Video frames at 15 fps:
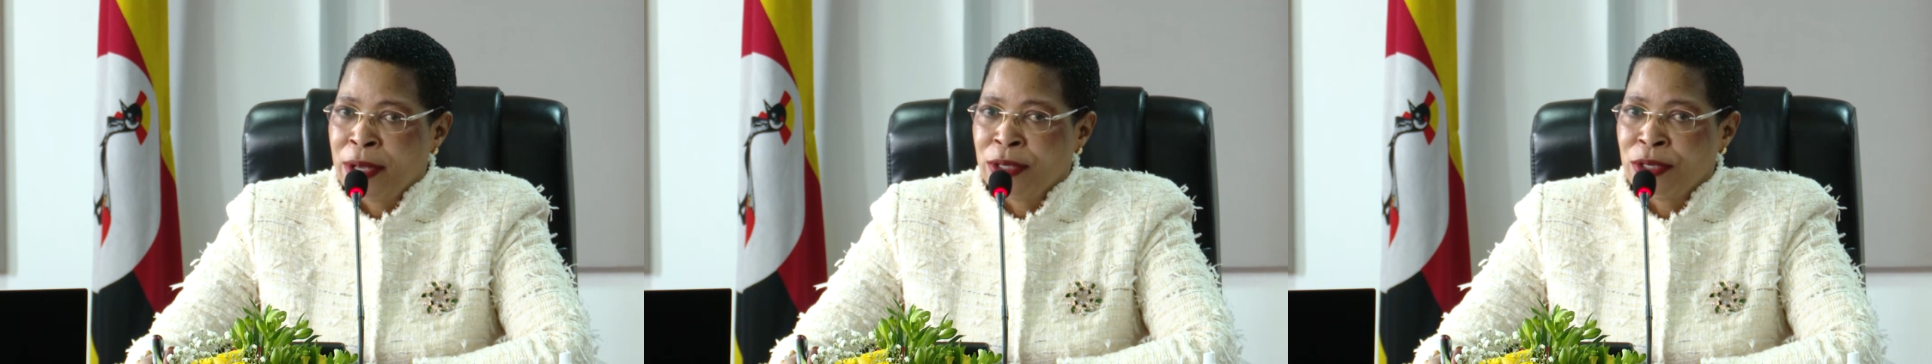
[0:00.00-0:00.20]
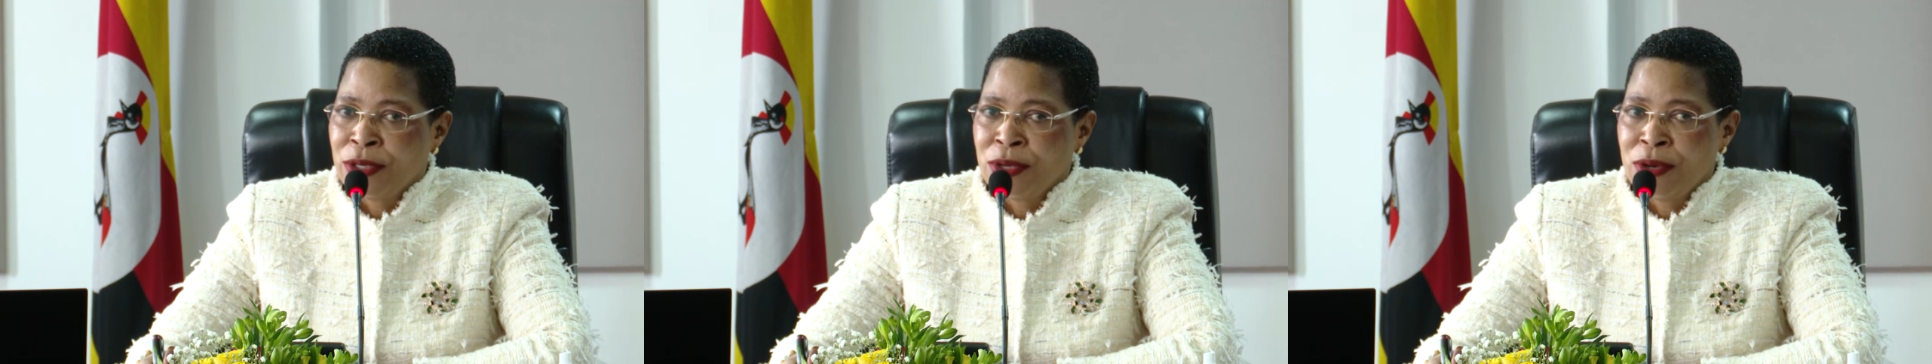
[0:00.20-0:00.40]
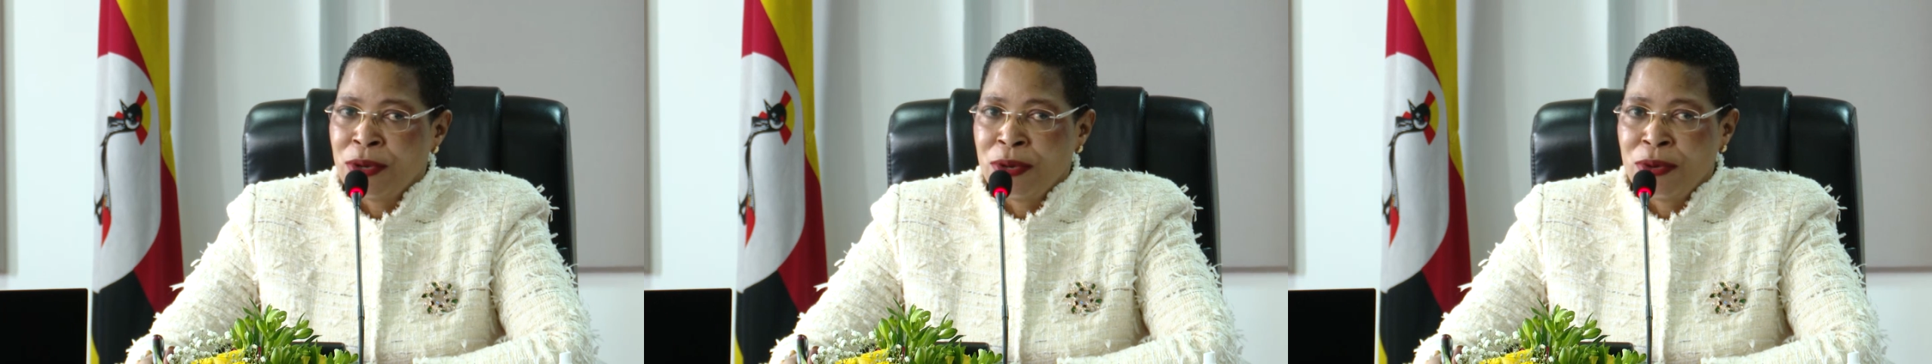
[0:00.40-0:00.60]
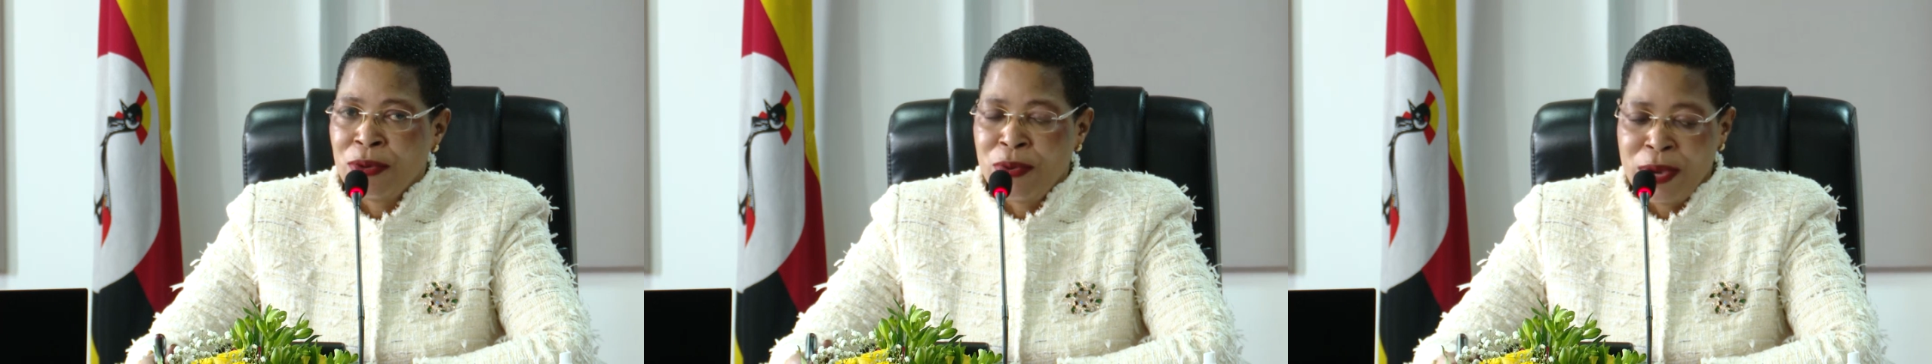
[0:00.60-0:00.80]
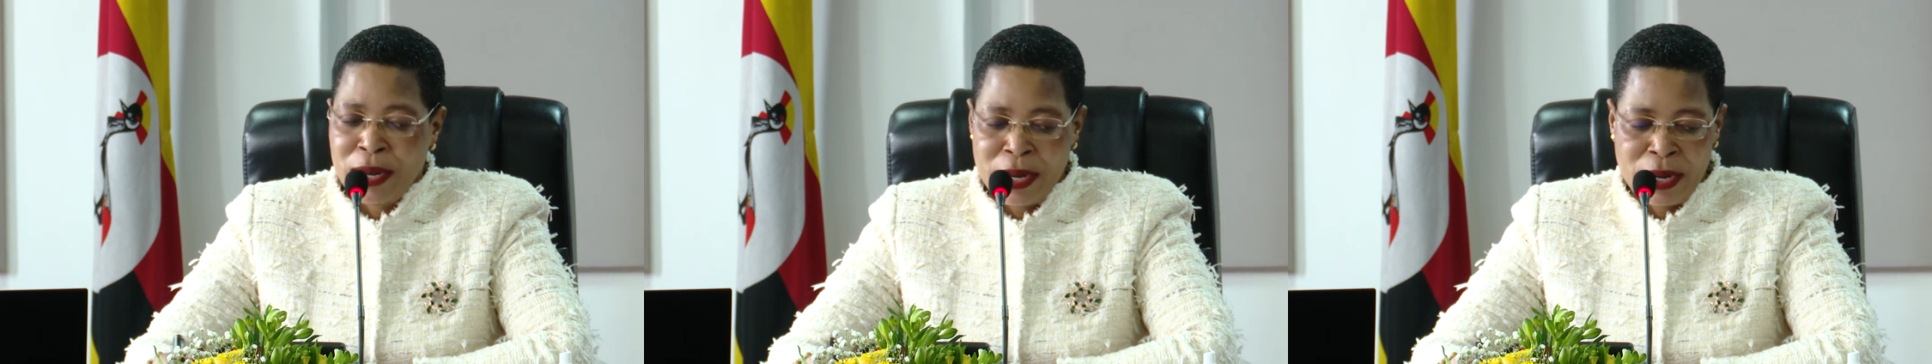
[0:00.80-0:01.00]
So
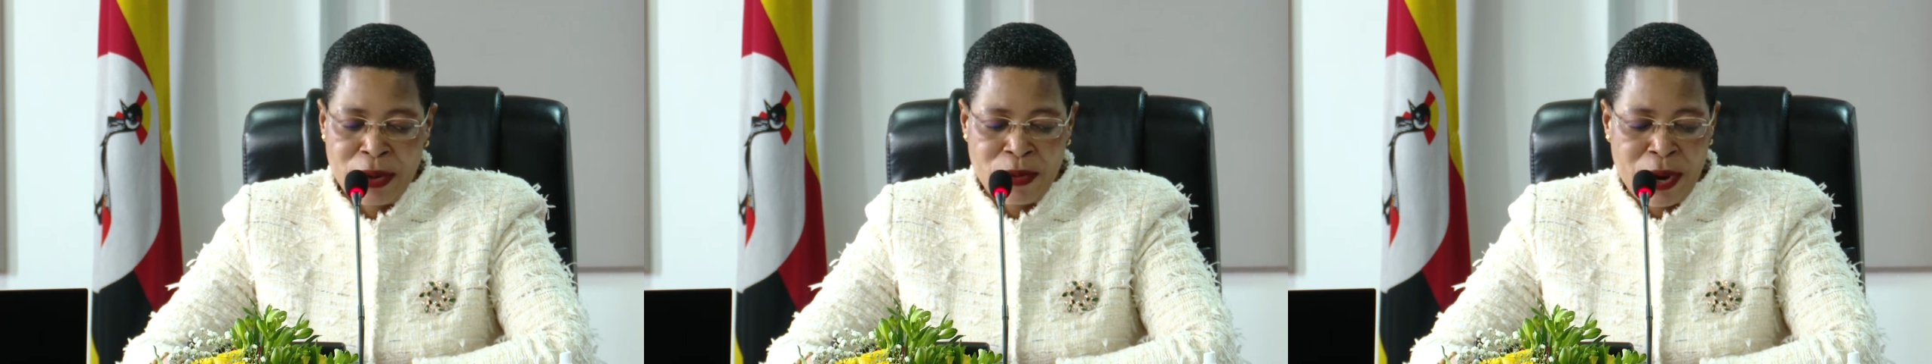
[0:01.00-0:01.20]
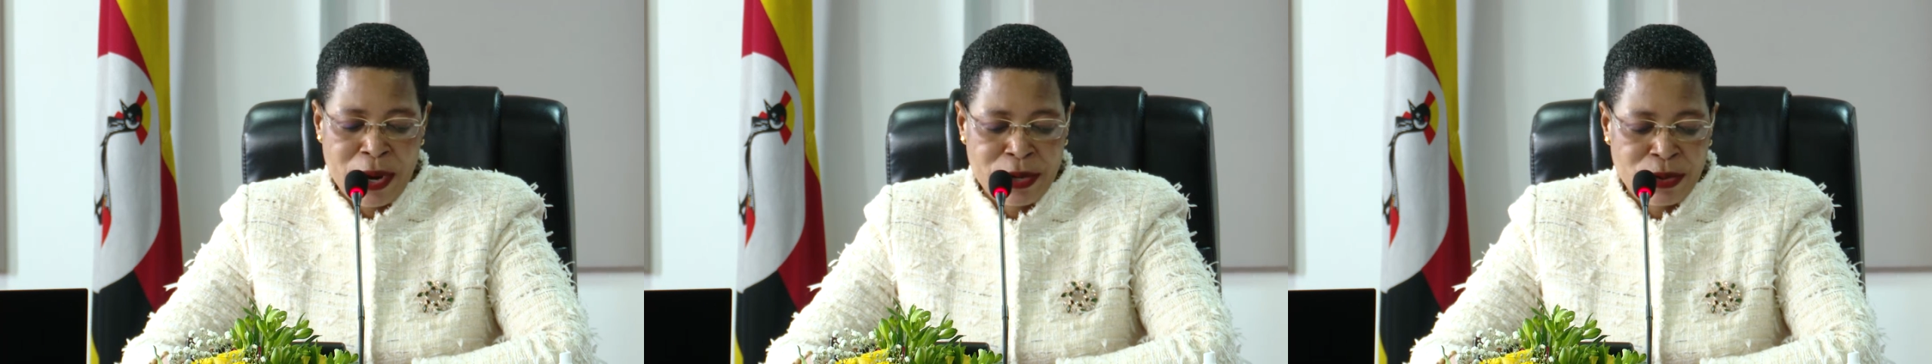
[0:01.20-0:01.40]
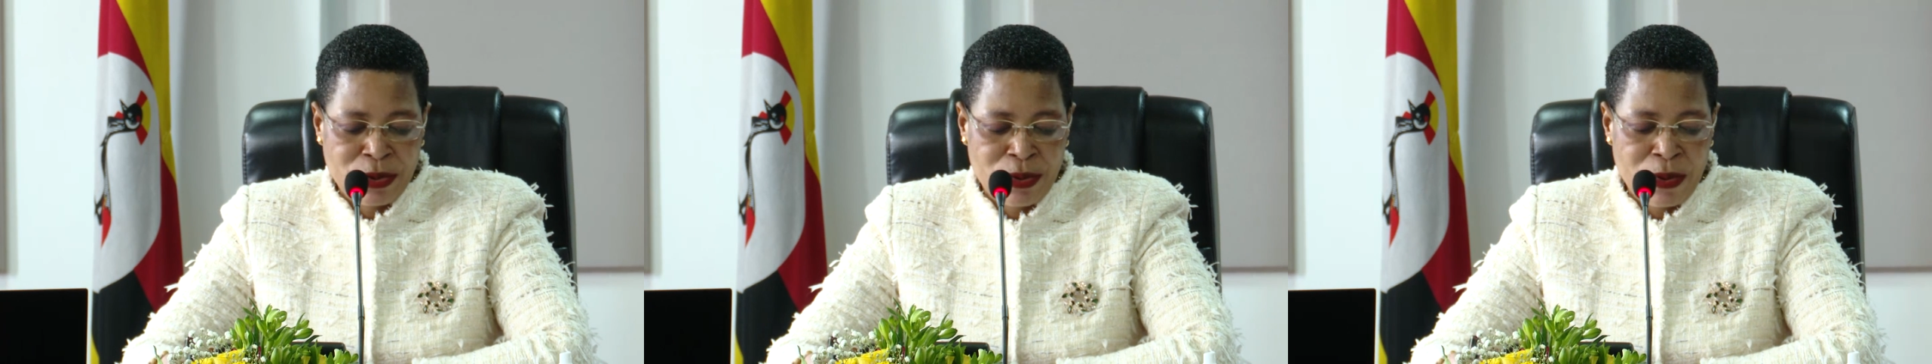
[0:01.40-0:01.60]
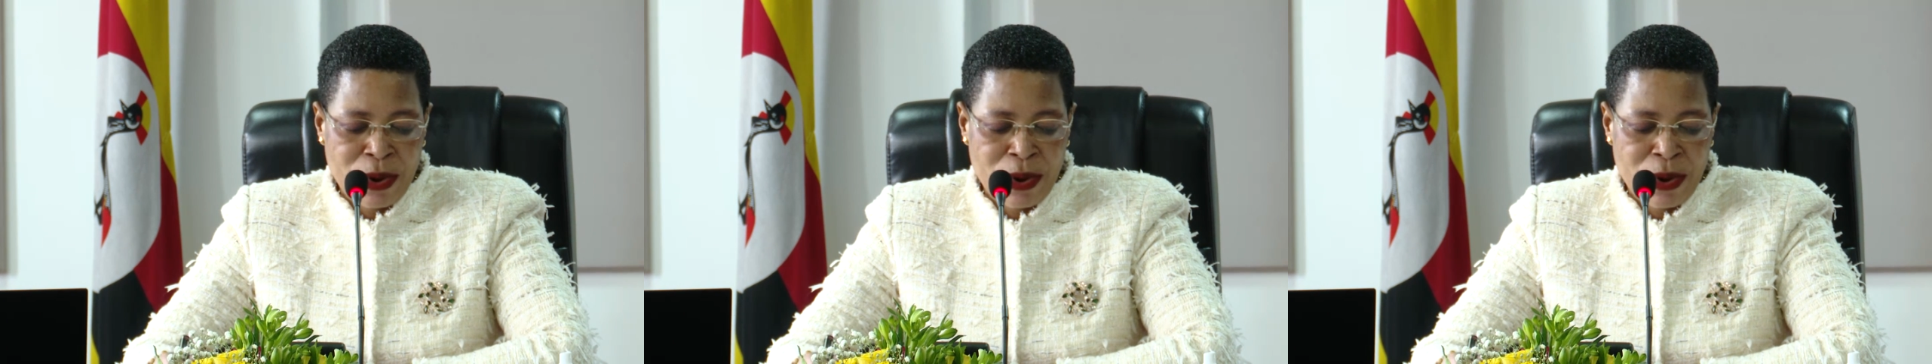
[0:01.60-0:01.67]
we really want